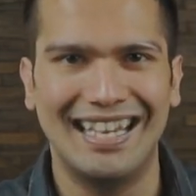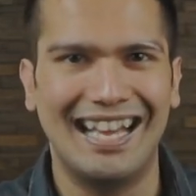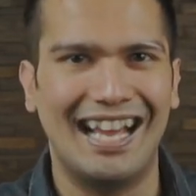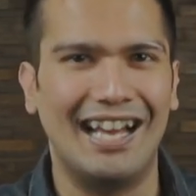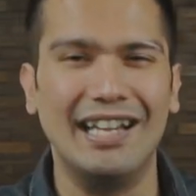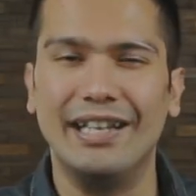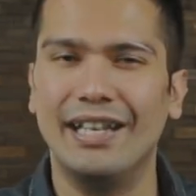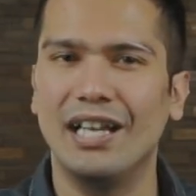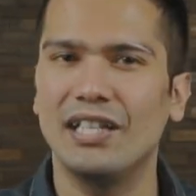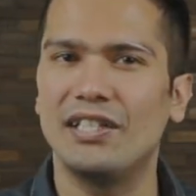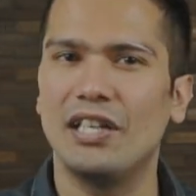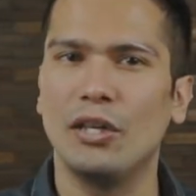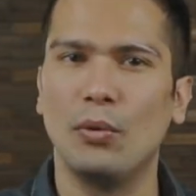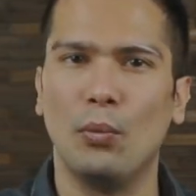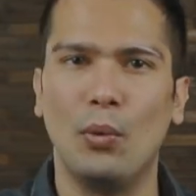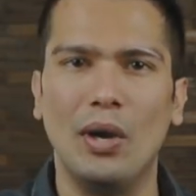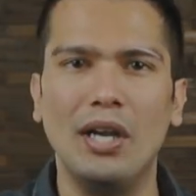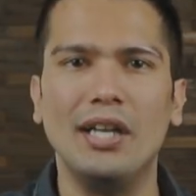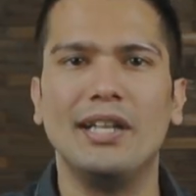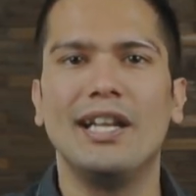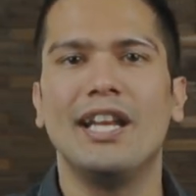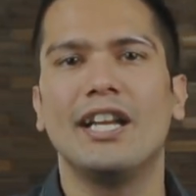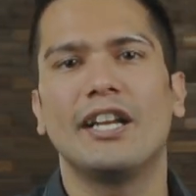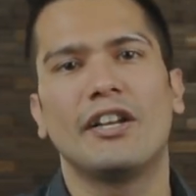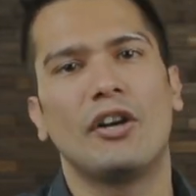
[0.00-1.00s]
And testing
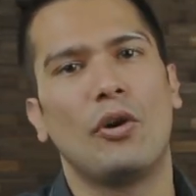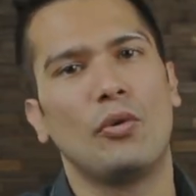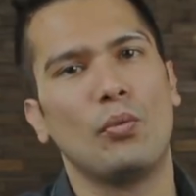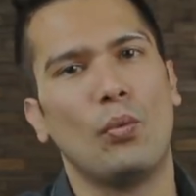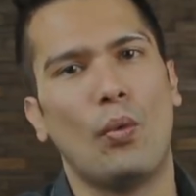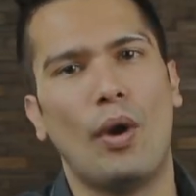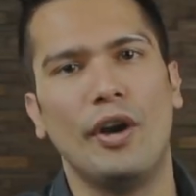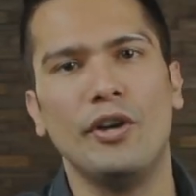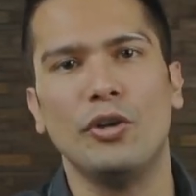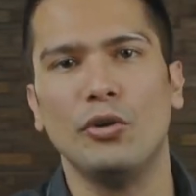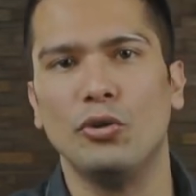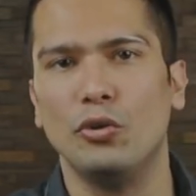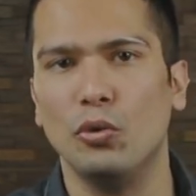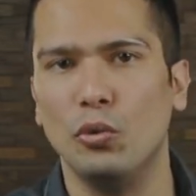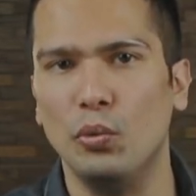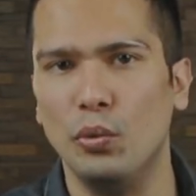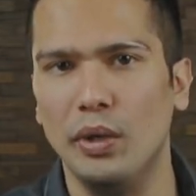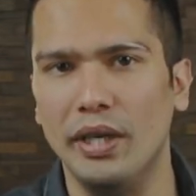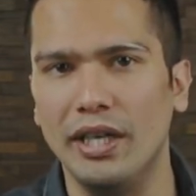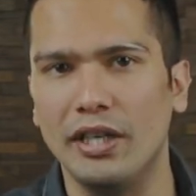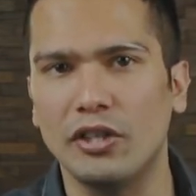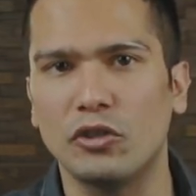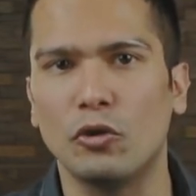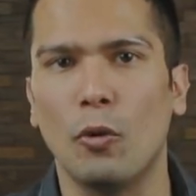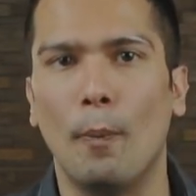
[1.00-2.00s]
will take around 1 to 2
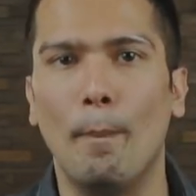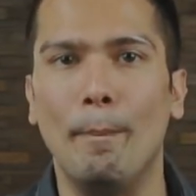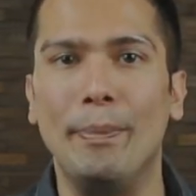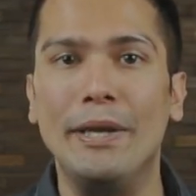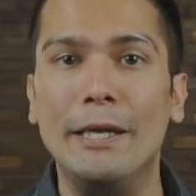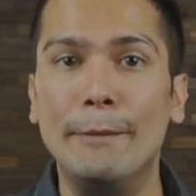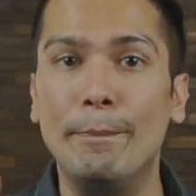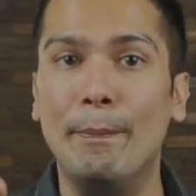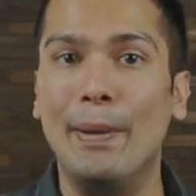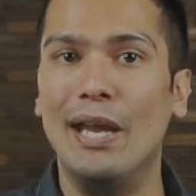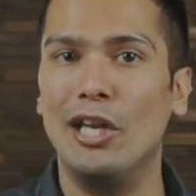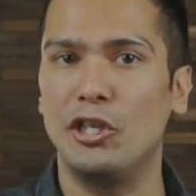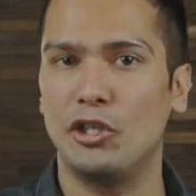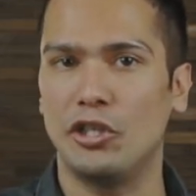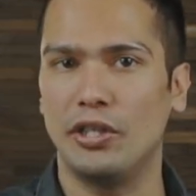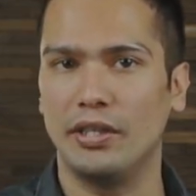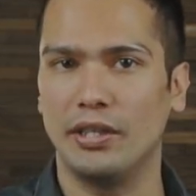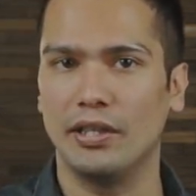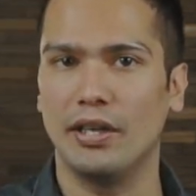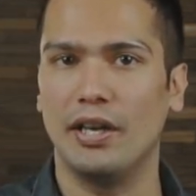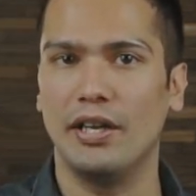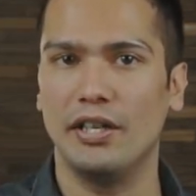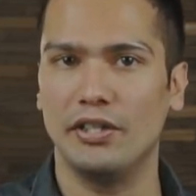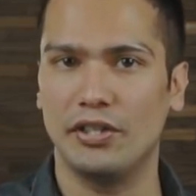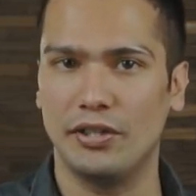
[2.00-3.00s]
weeks. So be
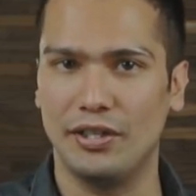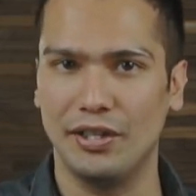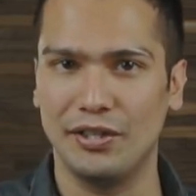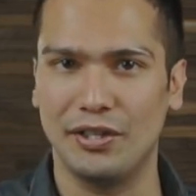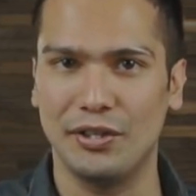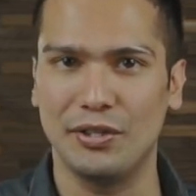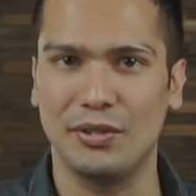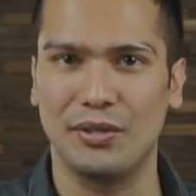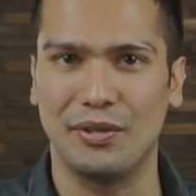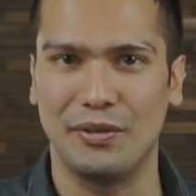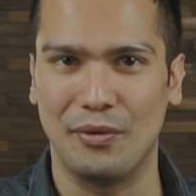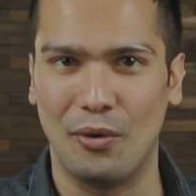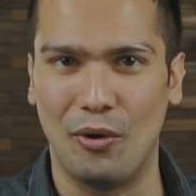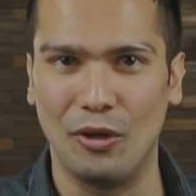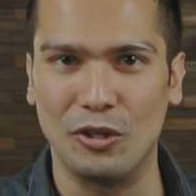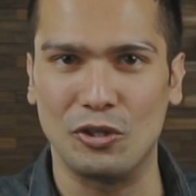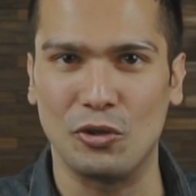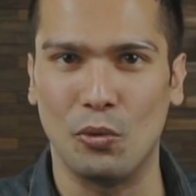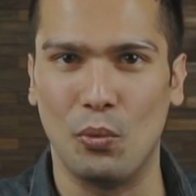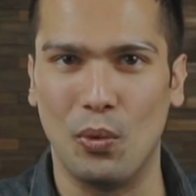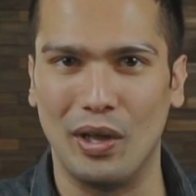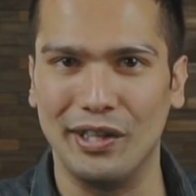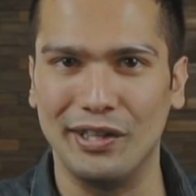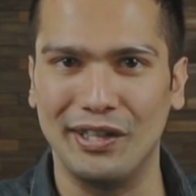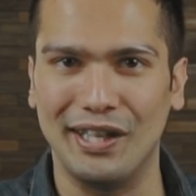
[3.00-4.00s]
patient, guys. This is
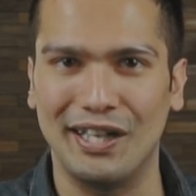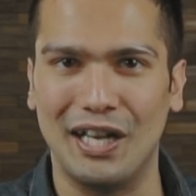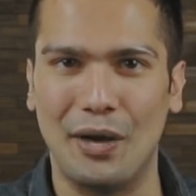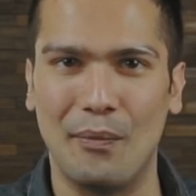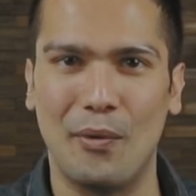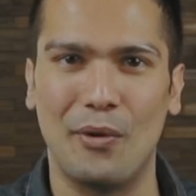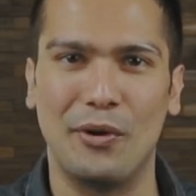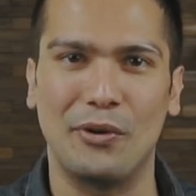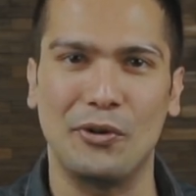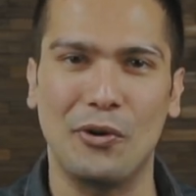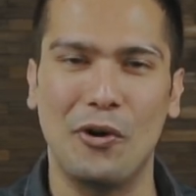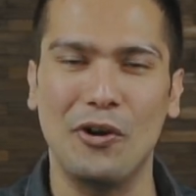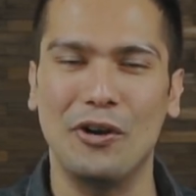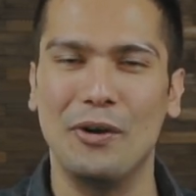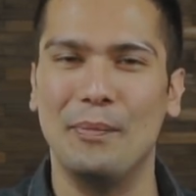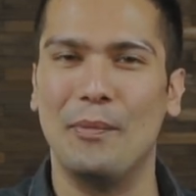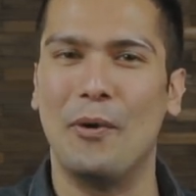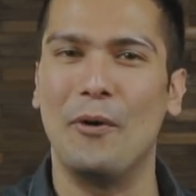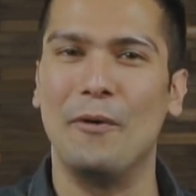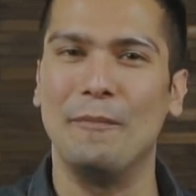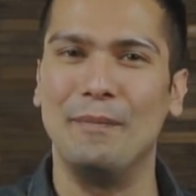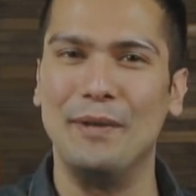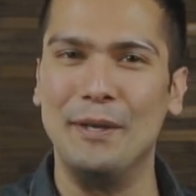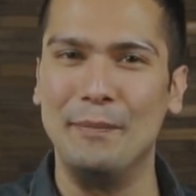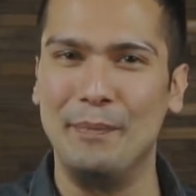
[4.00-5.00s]
also one thing I want to talk
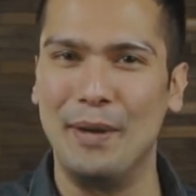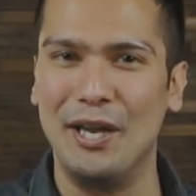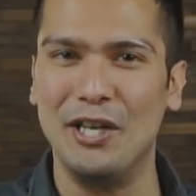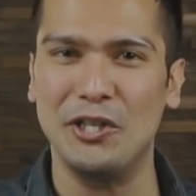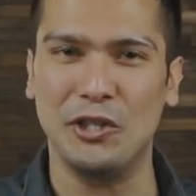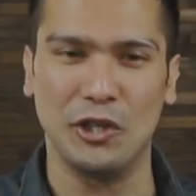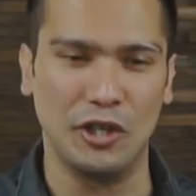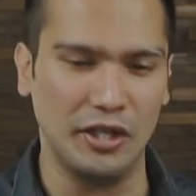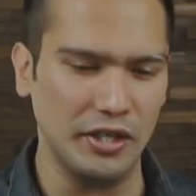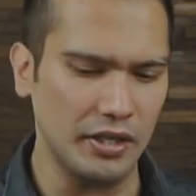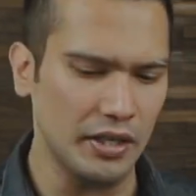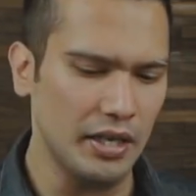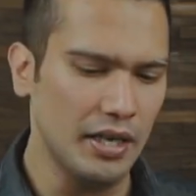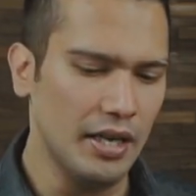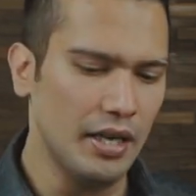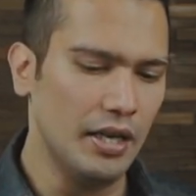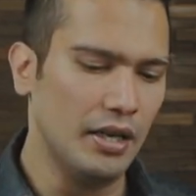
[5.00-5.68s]
about. Be patient.